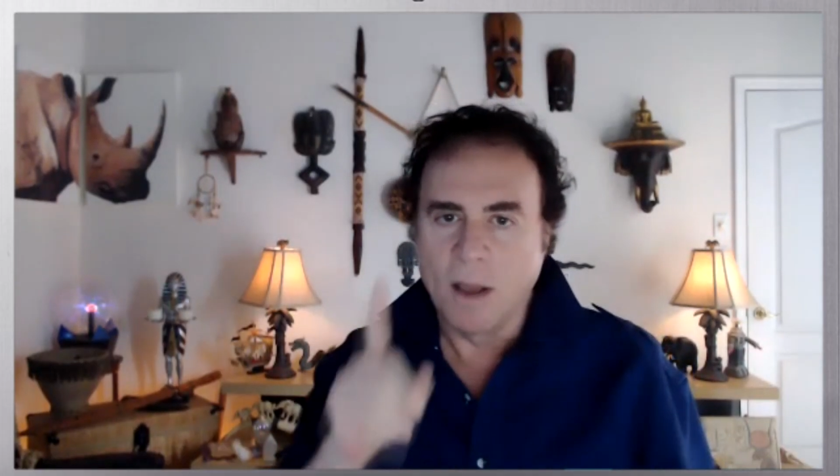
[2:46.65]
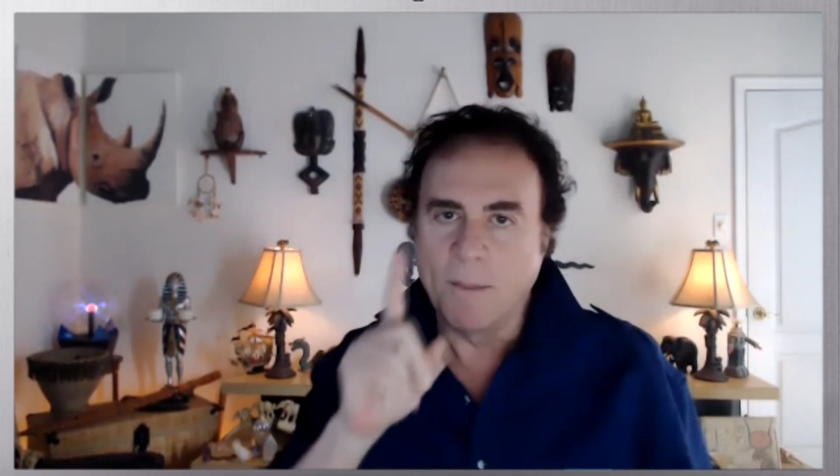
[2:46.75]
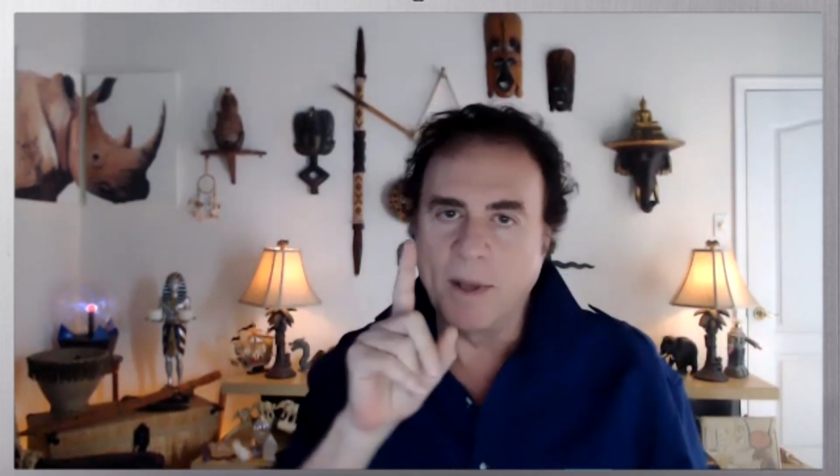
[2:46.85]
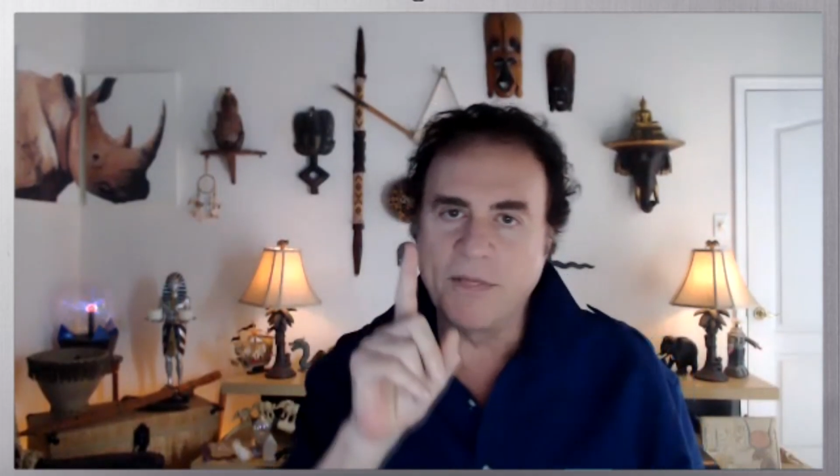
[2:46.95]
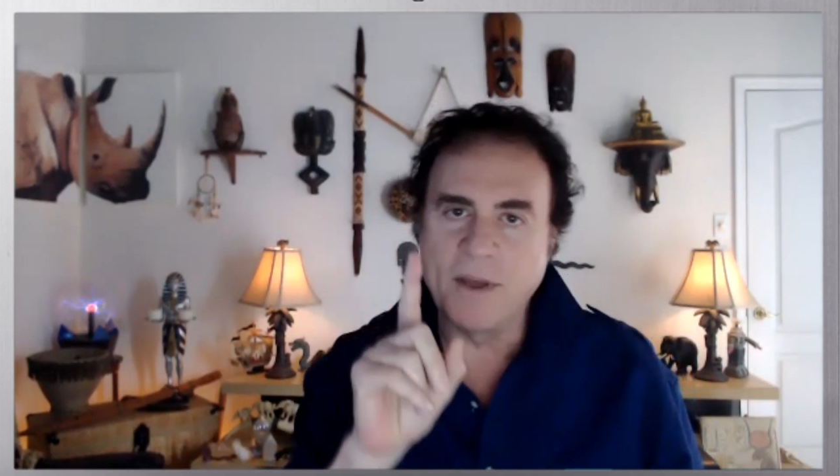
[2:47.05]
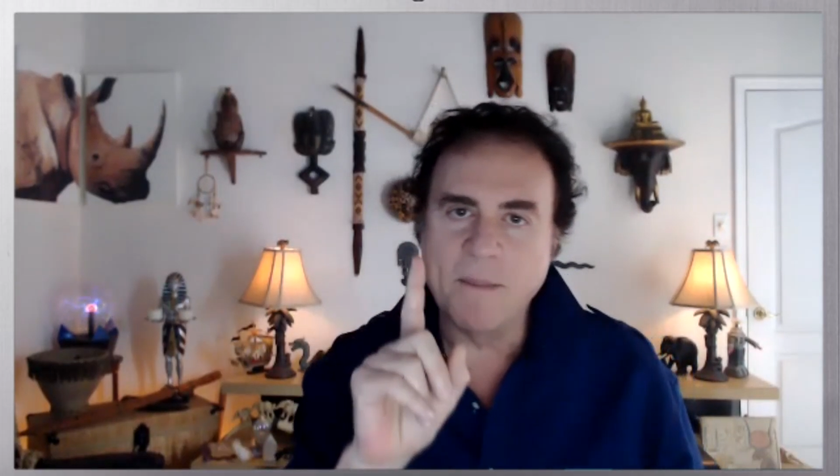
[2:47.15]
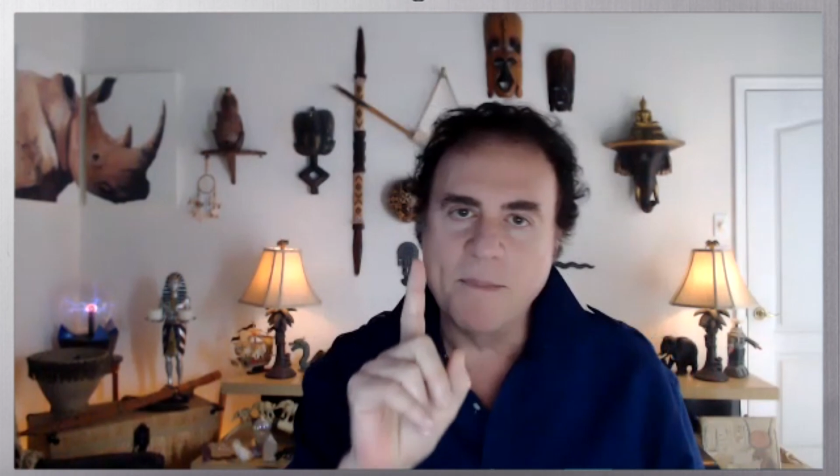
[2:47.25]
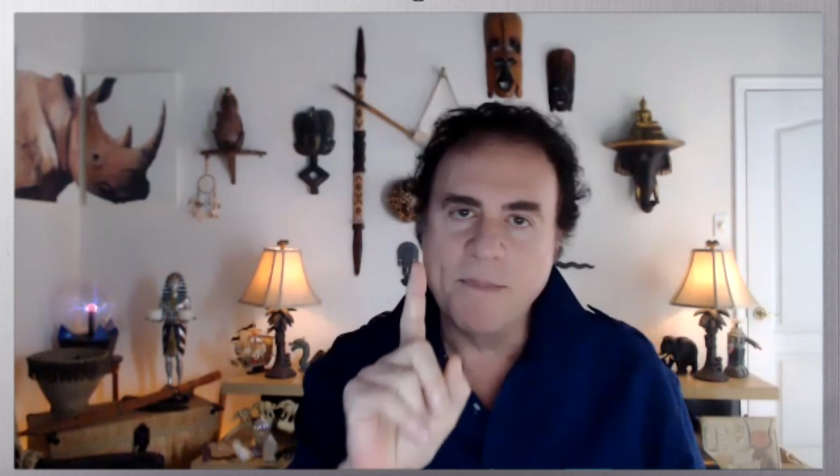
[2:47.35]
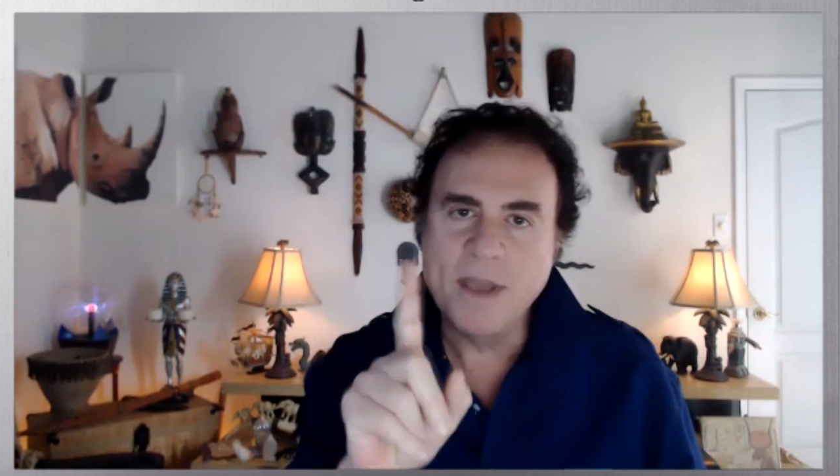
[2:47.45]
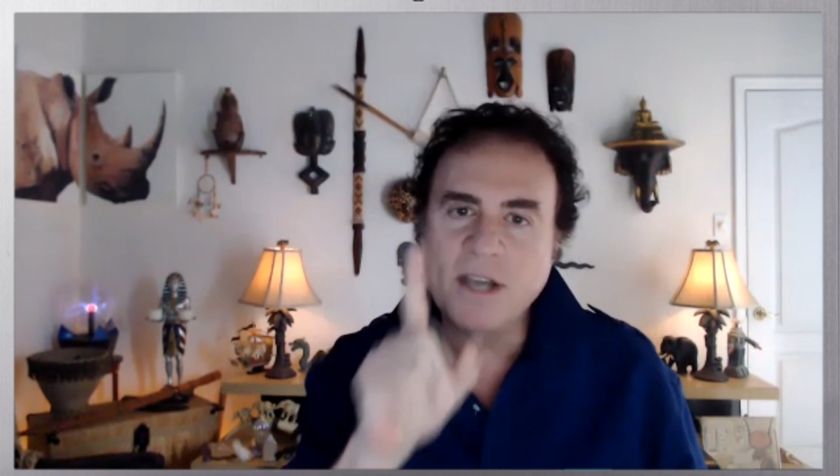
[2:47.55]
But the
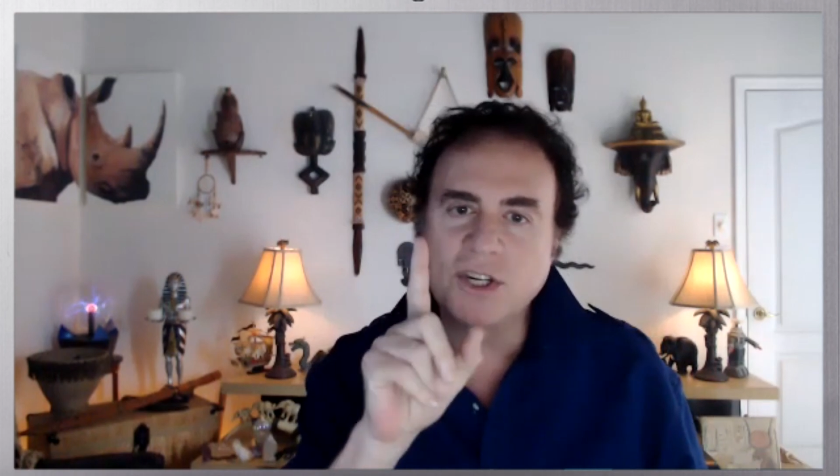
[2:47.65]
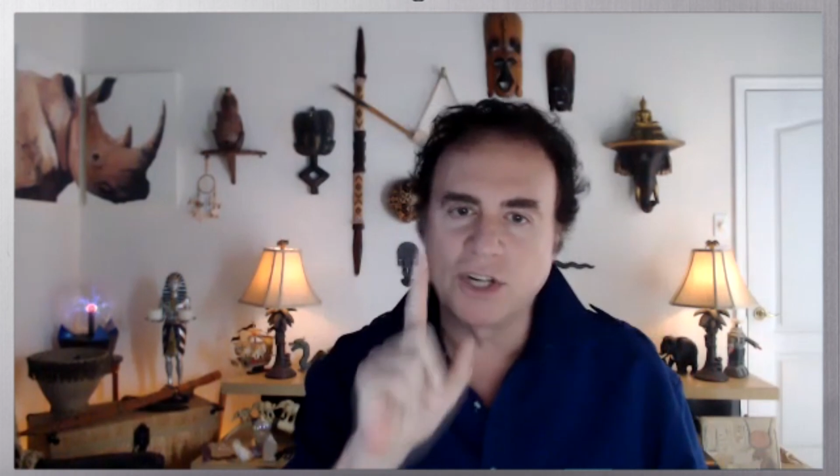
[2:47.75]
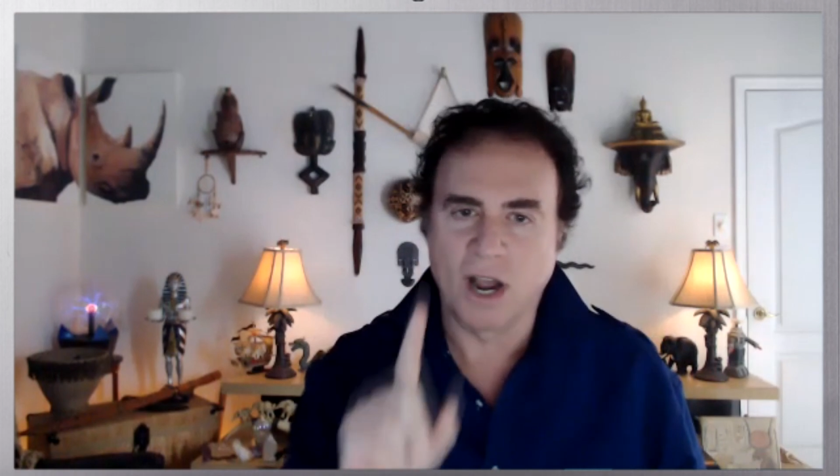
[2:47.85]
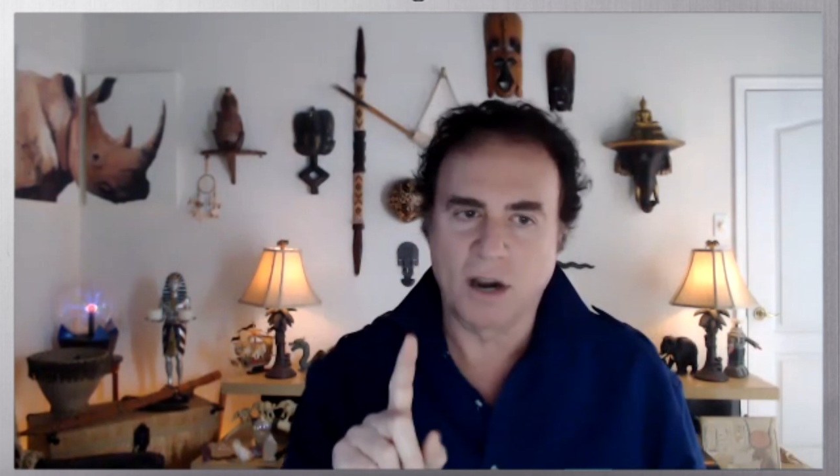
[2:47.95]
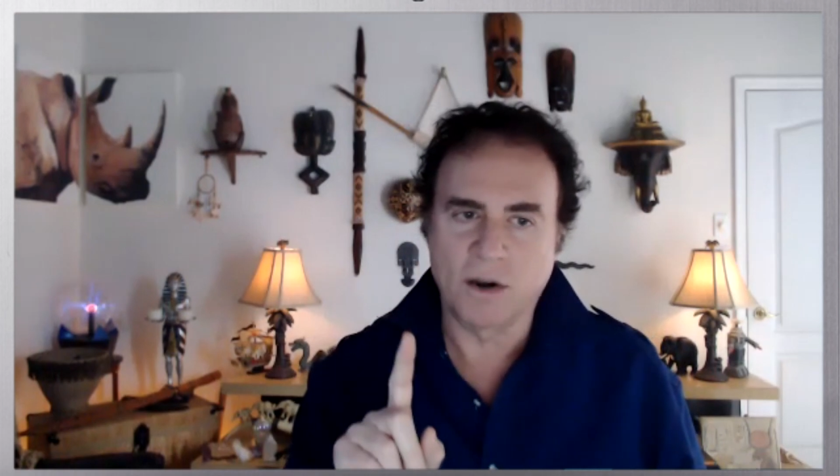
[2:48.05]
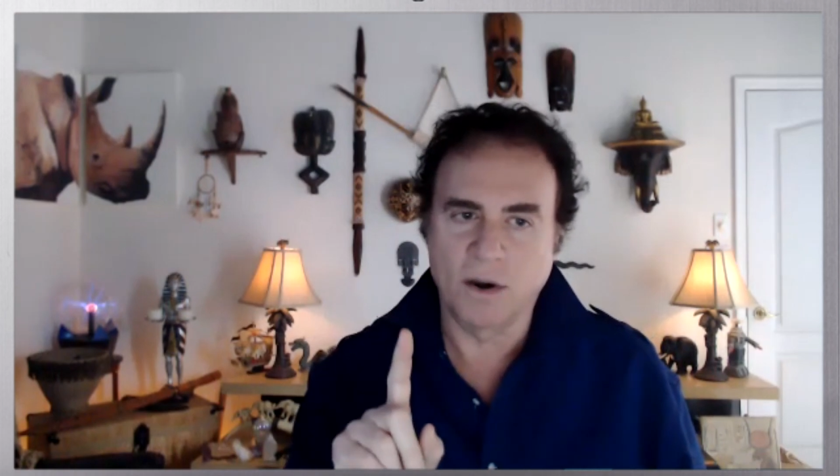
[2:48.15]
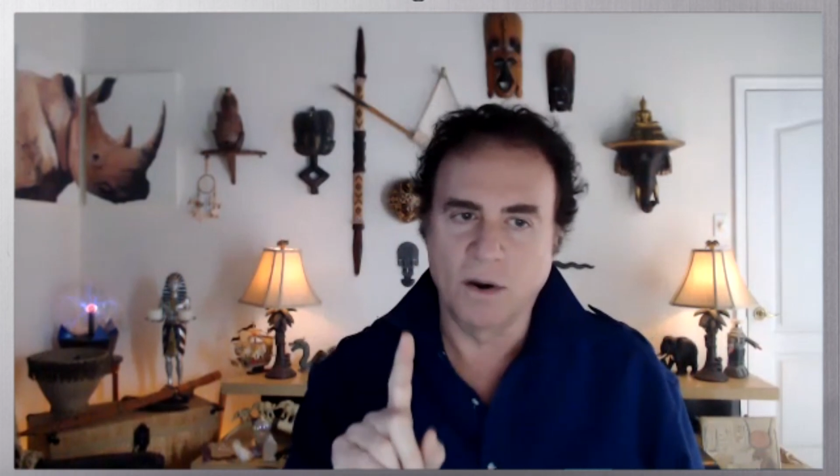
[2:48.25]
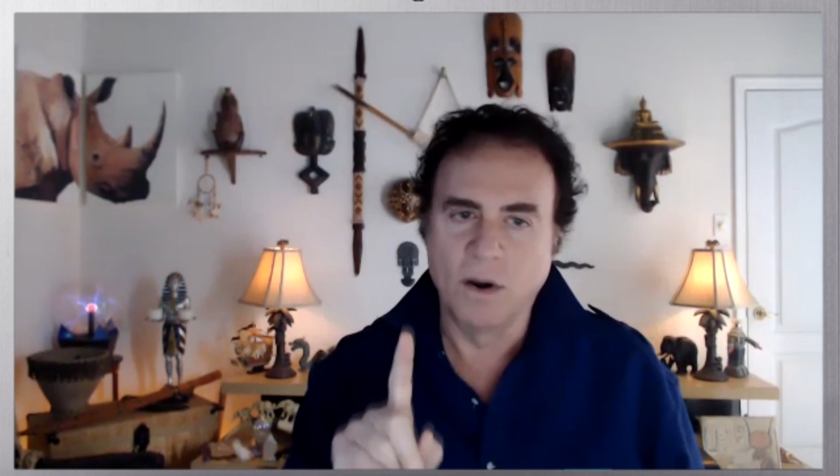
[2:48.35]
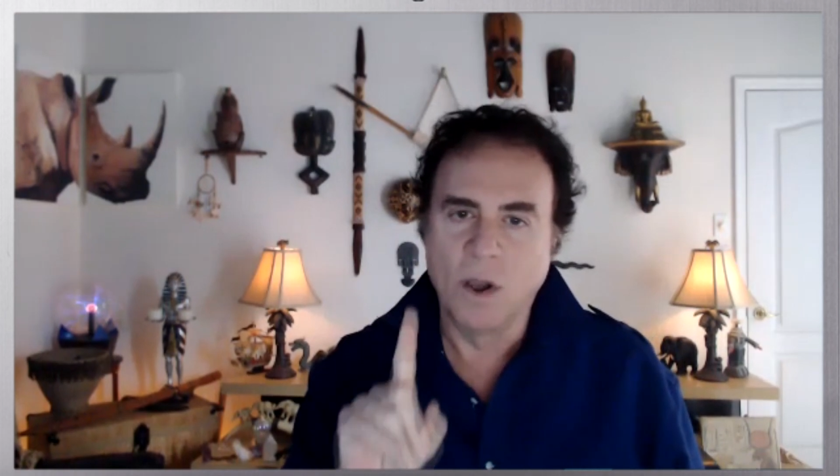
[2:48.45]
big shocker